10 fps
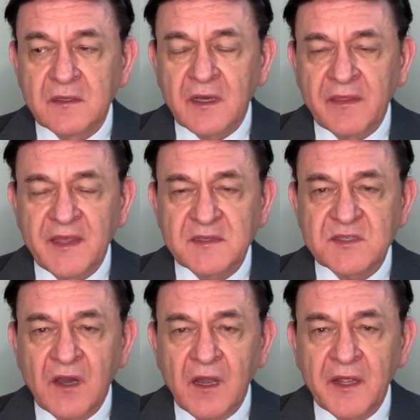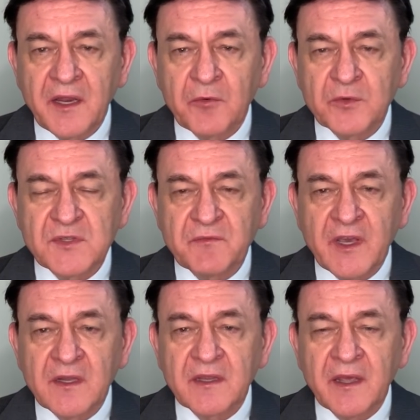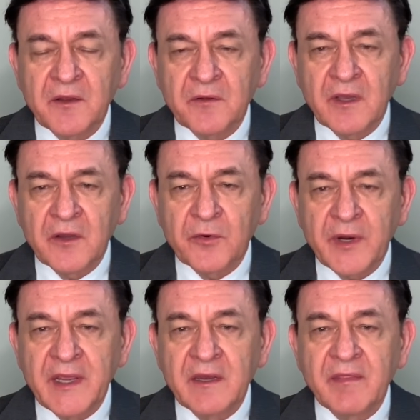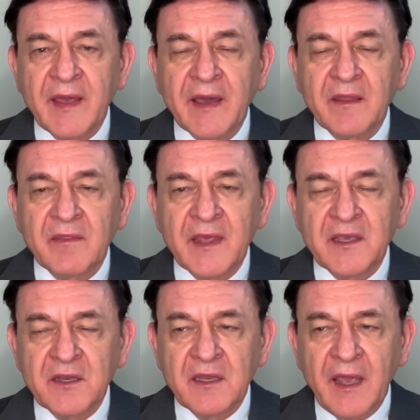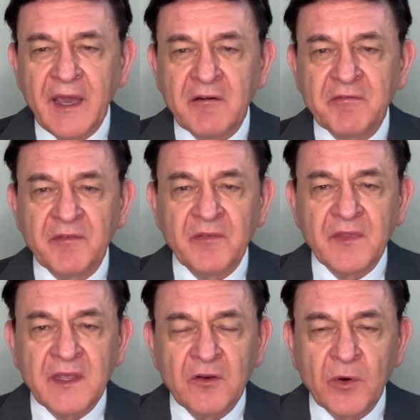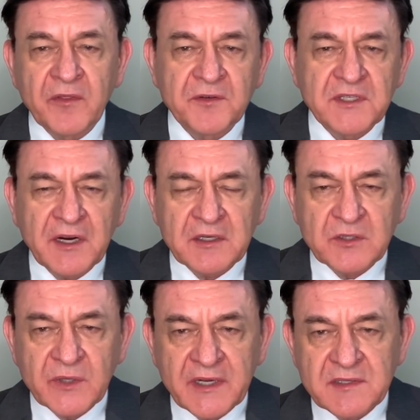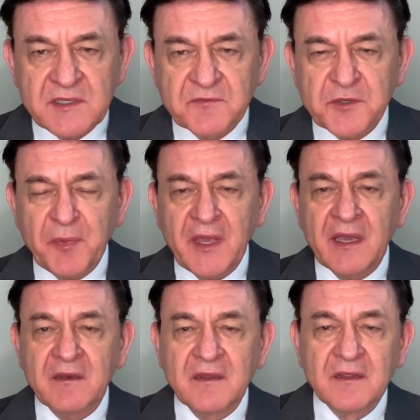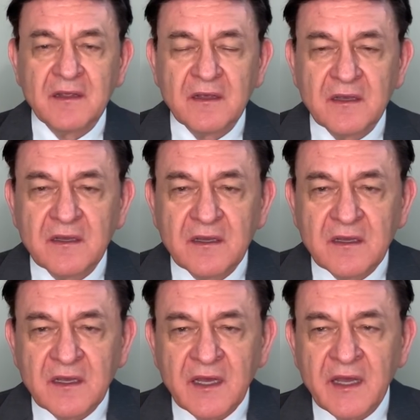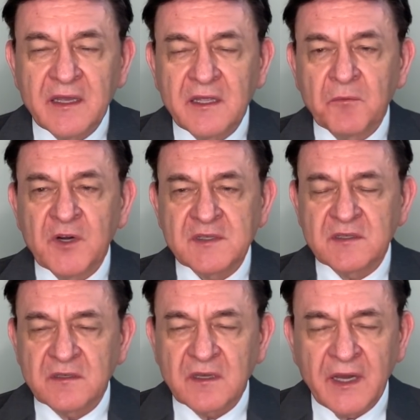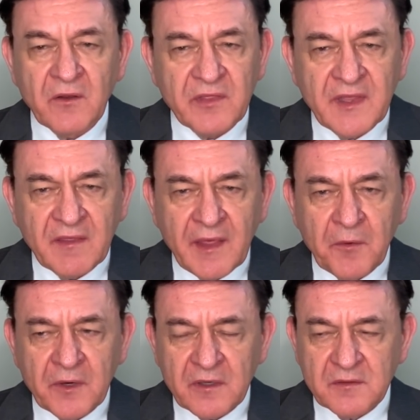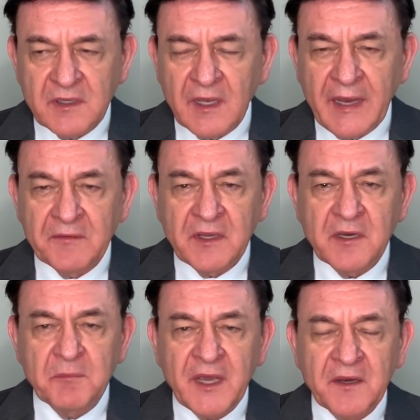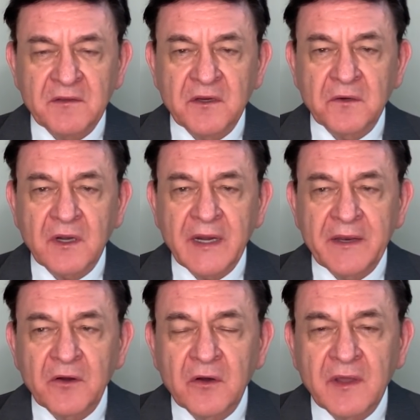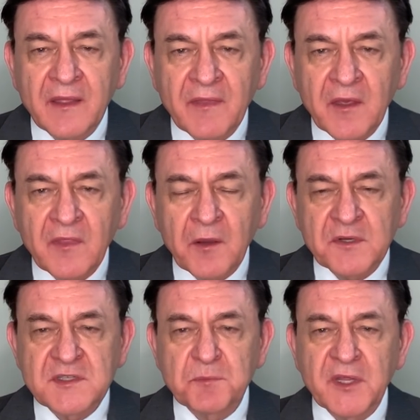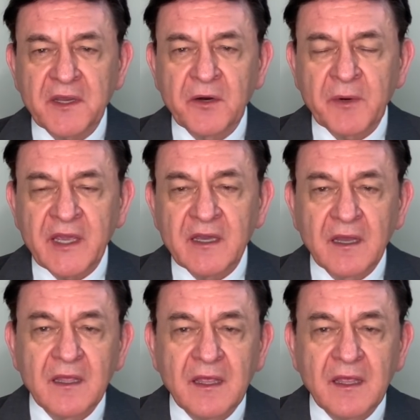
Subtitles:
I think Stalin and Roosevelt had agreed that they could have the northern territories of Japan. I don't think they were allowed to come down into Hokkaido, and they would split Korea.